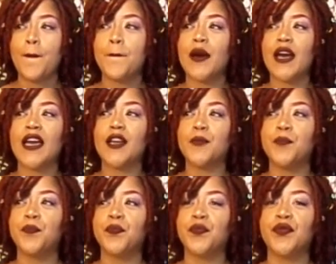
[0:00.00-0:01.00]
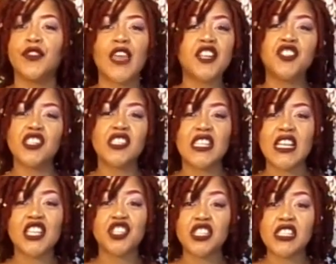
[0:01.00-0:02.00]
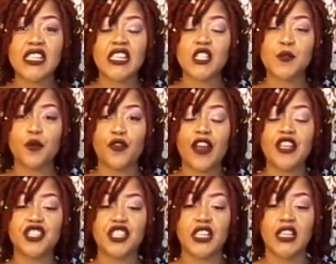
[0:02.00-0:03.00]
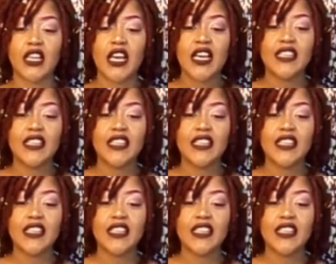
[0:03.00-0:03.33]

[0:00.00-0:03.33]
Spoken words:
but that's just it. It's just an inspiration.